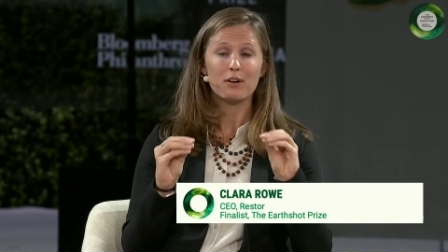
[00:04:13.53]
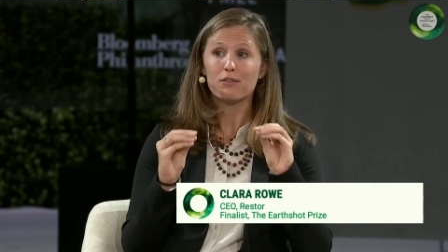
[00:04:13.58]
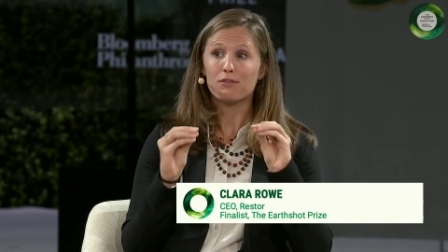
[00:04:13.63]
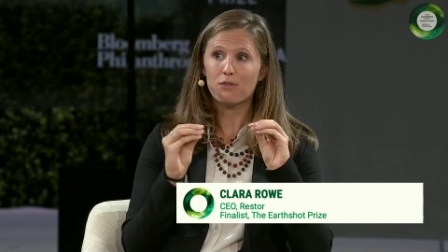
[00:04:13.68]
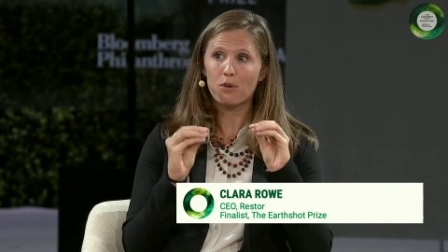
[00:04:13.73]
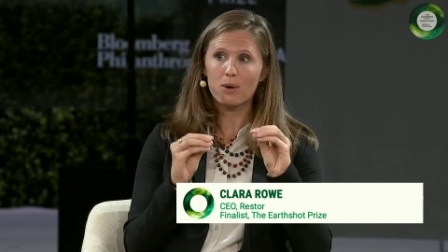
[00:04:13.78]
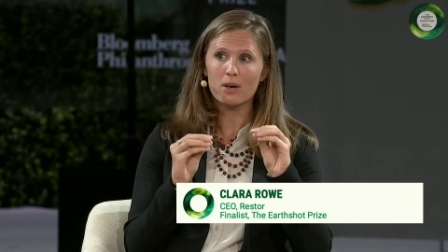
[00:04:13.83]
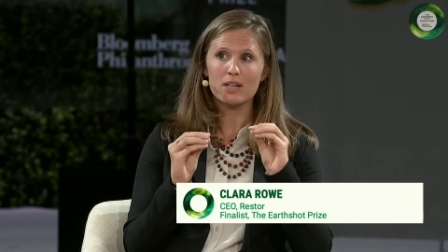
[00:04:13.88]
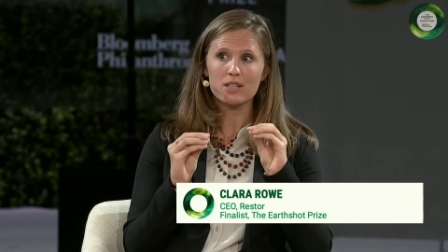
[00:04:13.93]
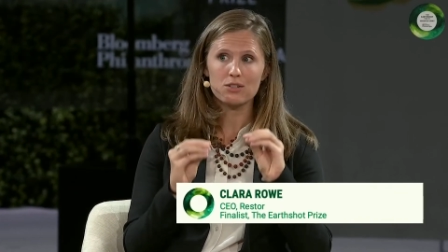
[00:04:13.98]

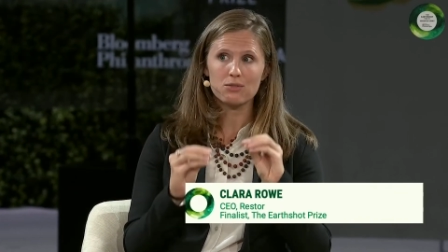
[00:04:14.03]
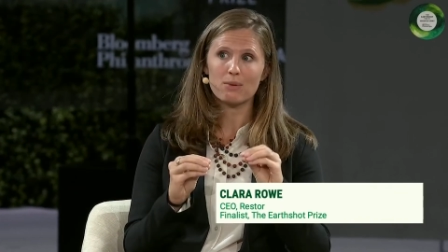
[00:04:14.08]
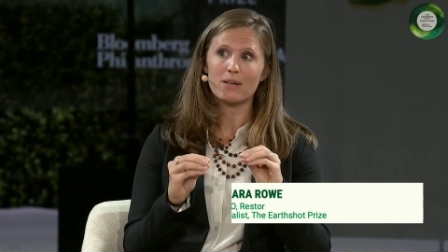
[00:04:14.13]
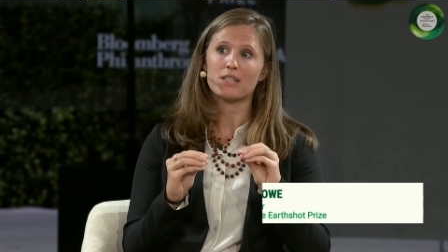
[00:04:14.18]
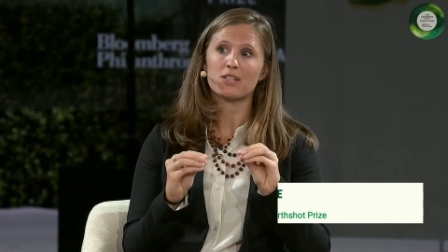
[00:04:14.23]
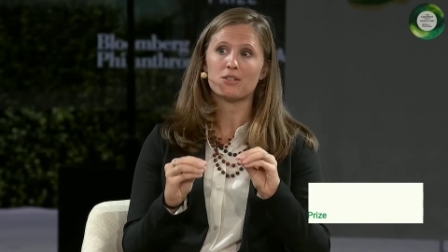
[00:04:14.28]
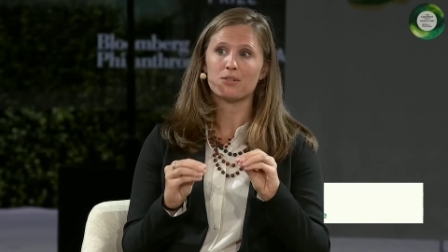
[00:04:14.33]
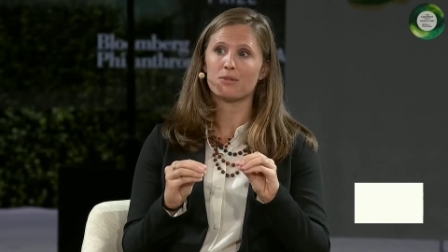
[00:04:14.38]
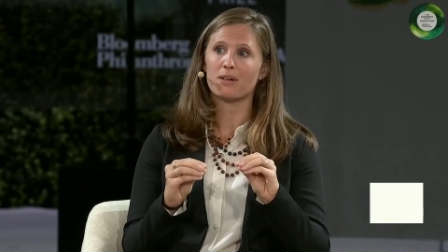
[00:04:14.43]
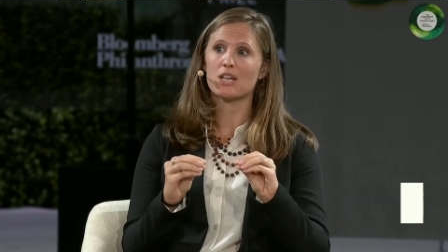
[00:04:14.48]
forest
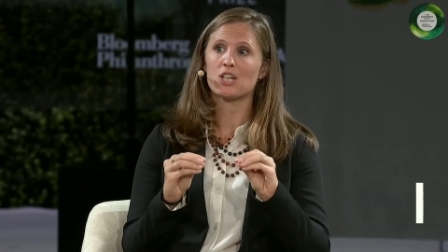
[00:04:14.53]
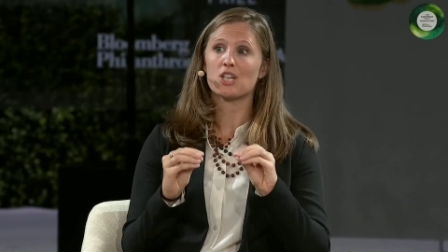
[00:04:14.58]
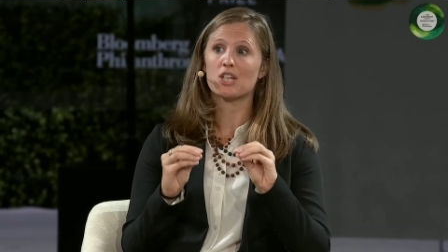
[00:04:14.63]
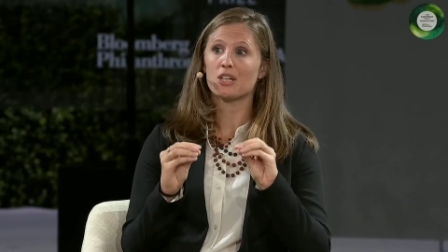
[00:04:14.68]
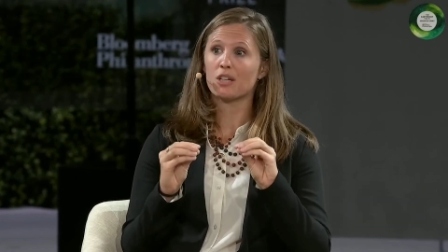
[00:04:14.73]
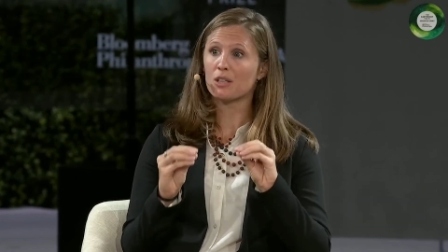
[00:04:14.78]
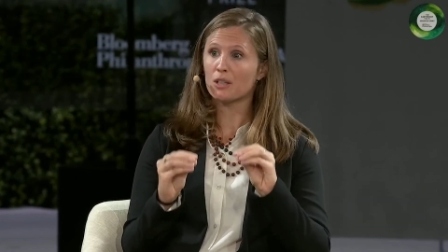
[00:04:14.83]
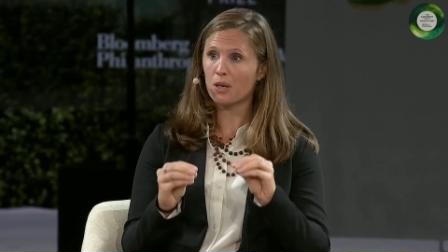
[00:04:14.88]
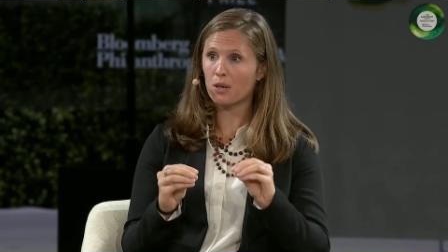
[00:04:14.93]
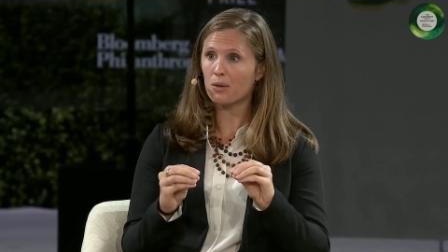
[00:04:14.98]
restoration
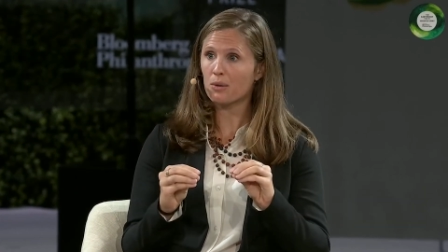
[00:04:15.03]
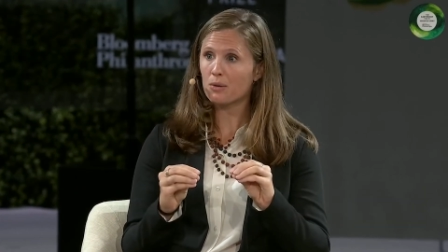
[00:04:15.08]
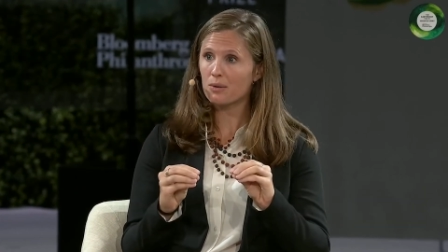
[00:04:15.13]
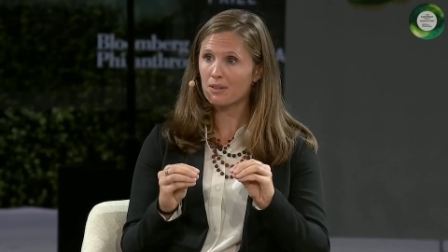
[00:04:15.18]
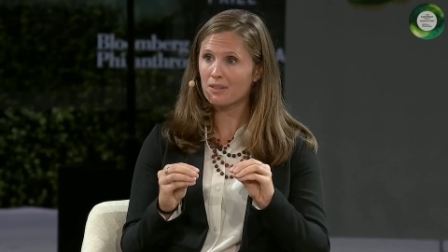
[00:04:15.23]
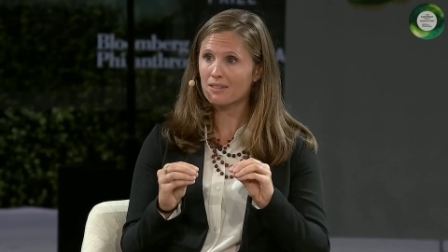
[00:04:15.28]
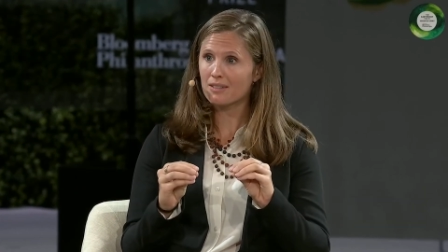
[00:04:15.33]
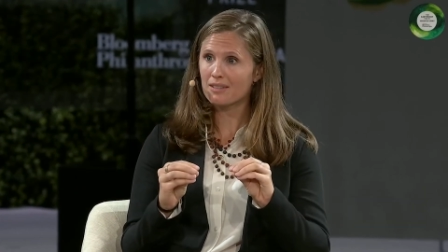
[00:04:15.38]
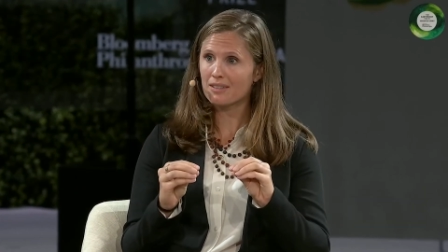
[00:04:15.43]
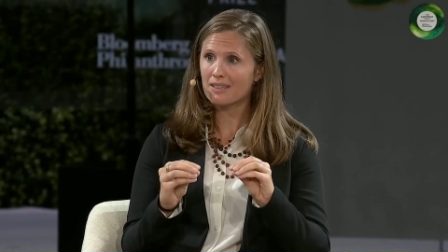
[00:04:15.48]

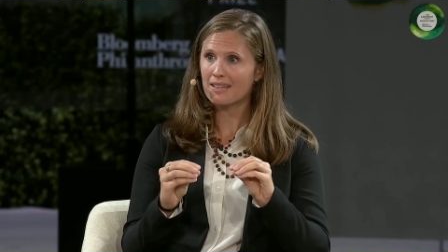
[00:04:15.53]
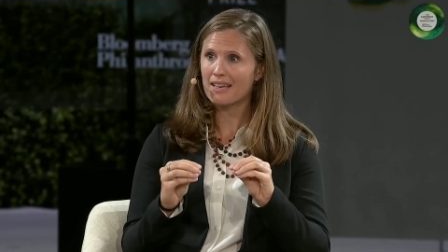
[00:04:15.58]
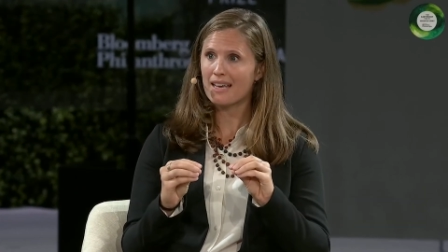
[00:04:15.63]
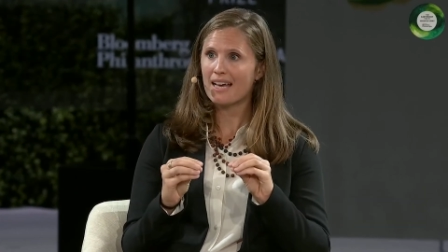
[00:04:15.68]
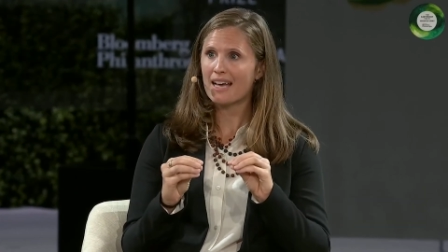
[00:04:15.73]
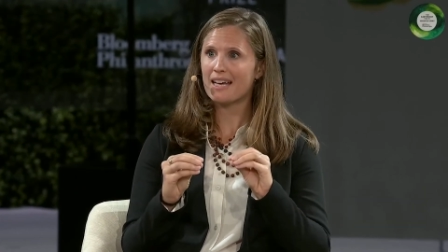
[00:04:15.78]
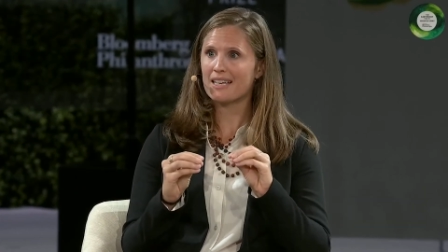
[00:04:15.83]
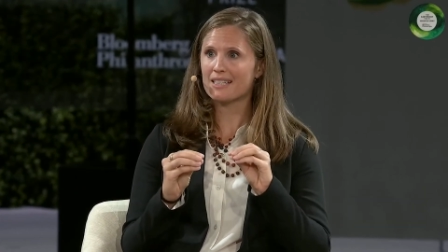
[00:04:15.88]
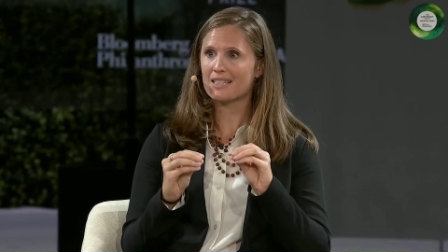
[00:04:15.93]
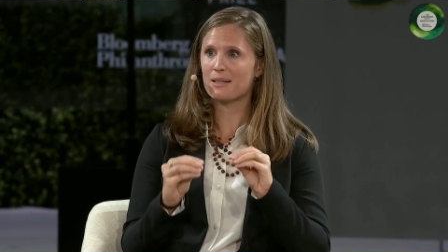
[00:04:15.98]
alone
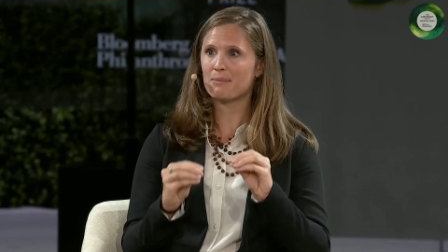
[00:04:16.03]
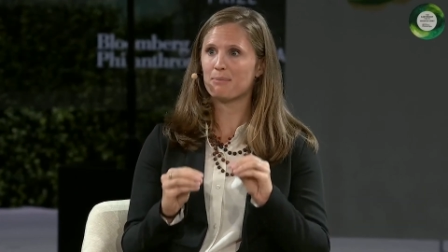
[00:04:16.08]
has the